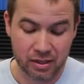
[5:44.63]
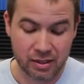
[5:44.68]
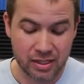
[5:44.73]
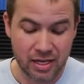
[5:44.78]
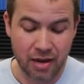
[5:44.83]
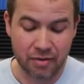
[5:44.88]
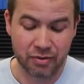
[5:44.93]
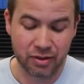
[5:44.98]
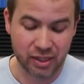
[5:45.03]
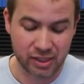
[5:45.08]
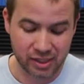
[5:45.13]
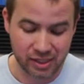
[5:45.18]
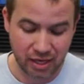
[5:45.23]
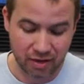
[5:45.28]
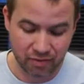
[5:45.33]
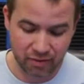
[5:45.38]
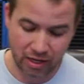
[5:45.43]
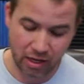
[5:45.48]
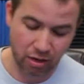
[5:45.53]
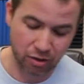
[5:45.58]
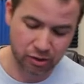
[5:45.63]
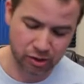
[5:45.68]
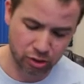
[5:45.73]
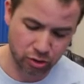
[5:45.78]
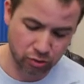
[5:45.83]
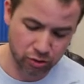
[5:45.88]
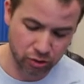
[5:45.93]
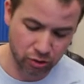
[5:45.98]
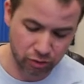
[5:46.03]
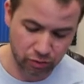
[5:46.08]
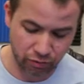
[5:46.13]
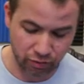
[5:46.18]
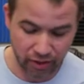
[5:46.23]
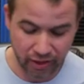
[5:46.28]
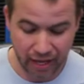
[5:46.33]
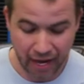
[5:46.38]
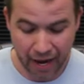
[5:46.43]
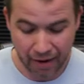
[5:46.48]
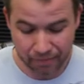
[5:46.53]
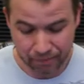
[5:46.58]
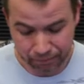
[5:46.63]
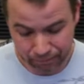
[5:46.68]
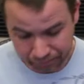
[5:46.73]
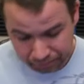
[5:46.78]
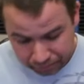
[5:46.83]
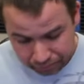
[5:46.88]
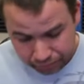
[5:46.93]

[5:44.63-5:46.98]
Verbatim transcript: Definitely save the arrows and use those for that.